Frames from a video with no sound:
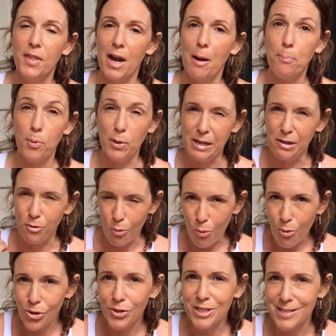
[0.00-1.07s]
I put in
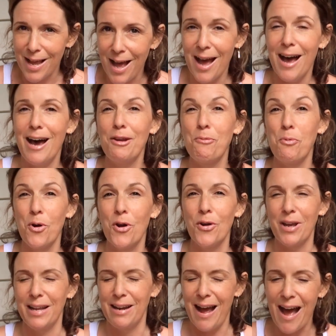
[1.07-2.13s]
all this hard
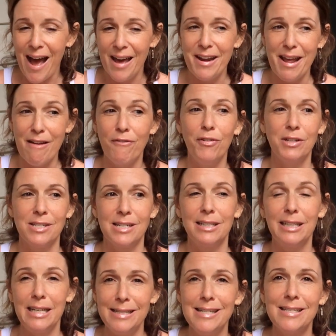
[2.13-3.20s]
work and hard effort to
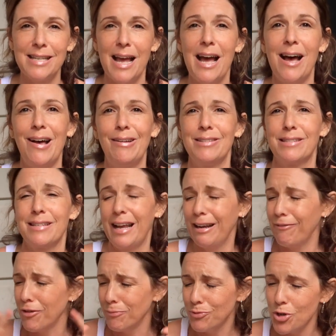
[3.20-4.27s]
clean this house,
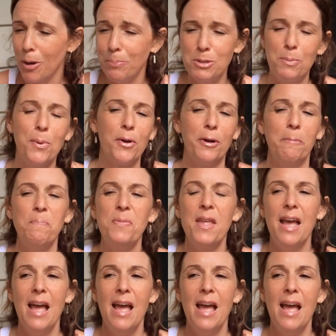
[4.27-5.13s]
like from top to bottom,